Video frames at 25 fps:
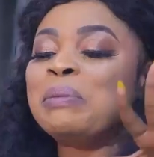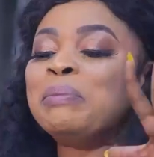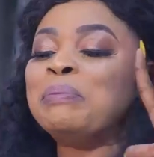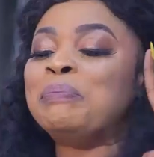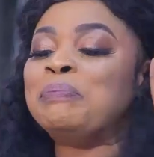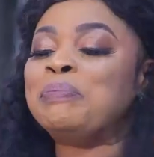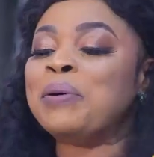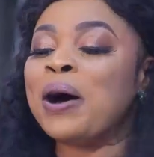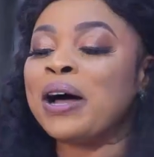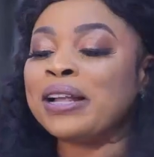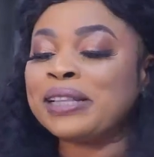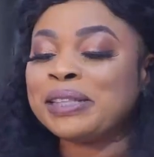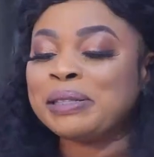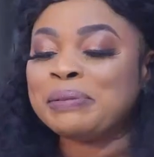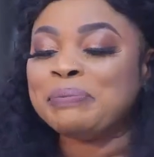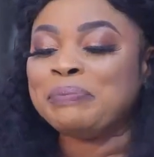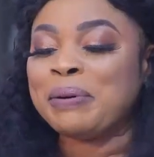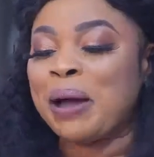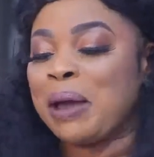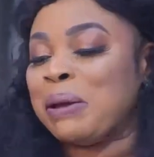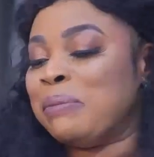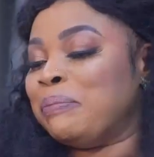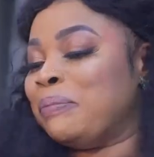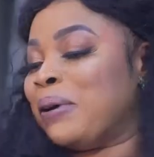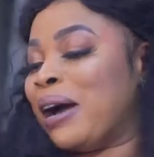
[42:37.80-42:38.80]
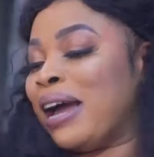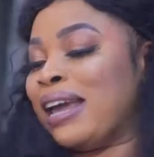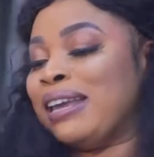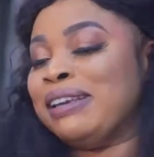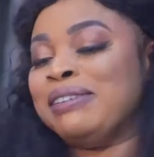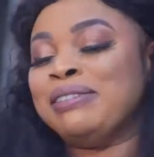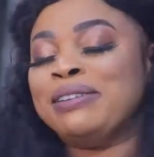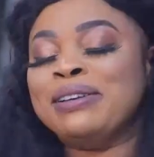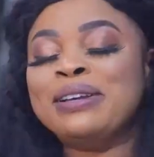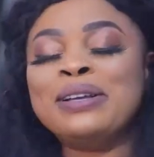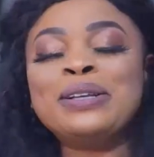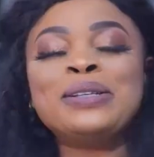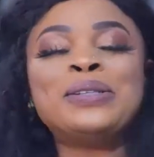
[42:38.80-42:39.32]
bought by
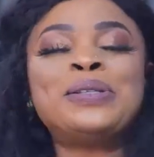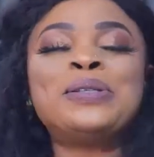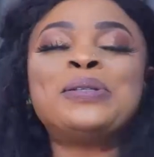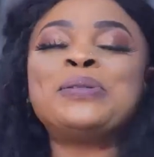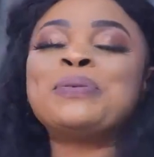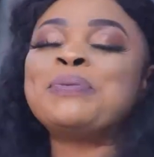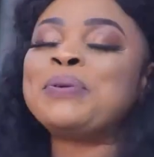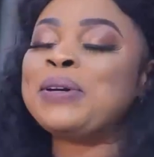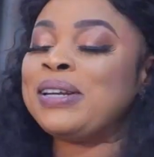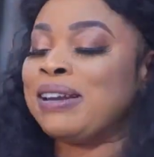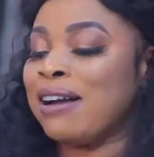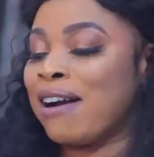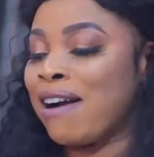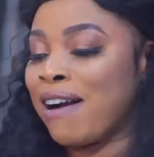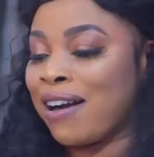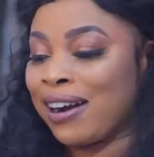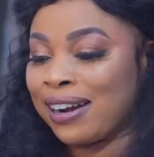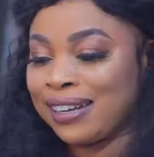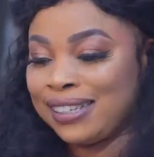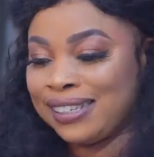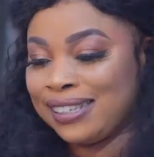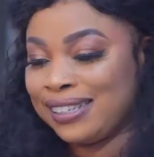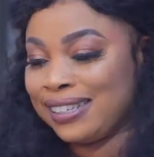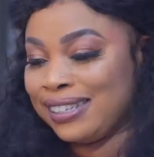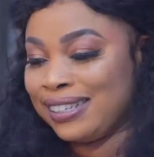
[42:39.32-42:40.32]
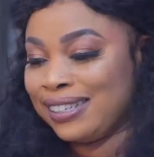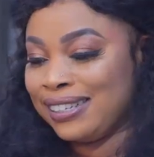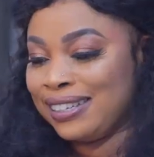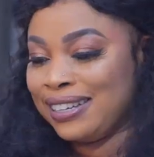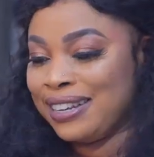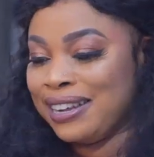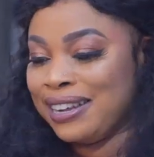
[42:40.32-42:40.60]
my sweetheart.